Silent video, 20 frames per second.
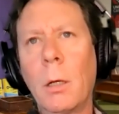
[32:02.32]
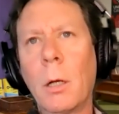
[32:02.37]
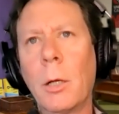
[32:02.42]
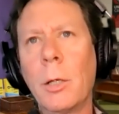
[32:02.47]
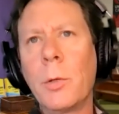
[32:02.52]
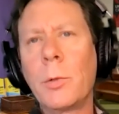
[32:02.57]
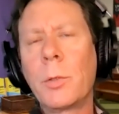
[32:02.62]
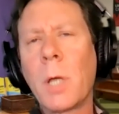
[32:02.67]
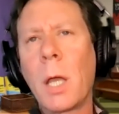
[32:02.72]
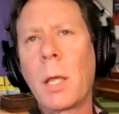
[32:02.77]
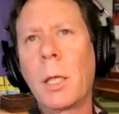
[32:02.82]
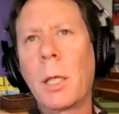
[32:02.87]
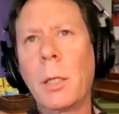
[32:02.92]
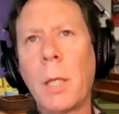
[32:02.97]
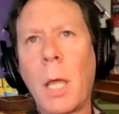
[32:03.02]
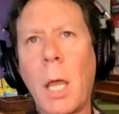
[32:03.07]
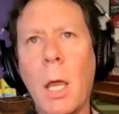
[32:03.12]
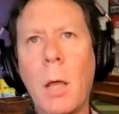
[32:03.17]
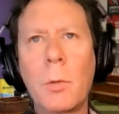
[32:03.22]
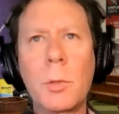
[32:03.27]
you talking in
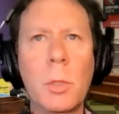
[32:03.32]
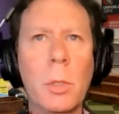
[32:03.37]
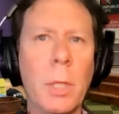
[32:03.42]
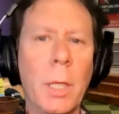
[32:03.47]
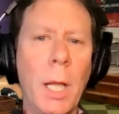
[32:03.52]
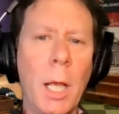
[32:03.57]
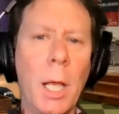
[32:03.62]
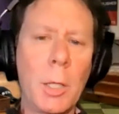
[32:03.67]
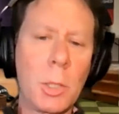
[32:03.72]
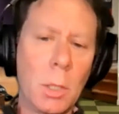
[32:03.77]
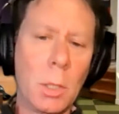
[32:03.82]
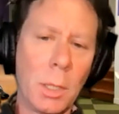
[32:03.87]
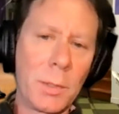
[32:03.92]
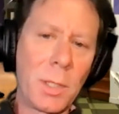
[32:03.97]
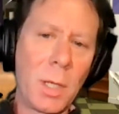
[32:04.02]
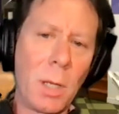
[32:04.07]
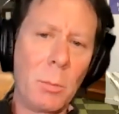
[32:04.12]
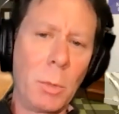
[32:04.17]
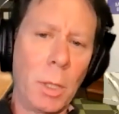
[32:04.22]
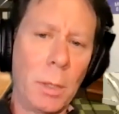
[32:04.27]
the House or the National
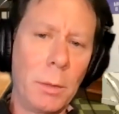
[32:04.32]
Assembly?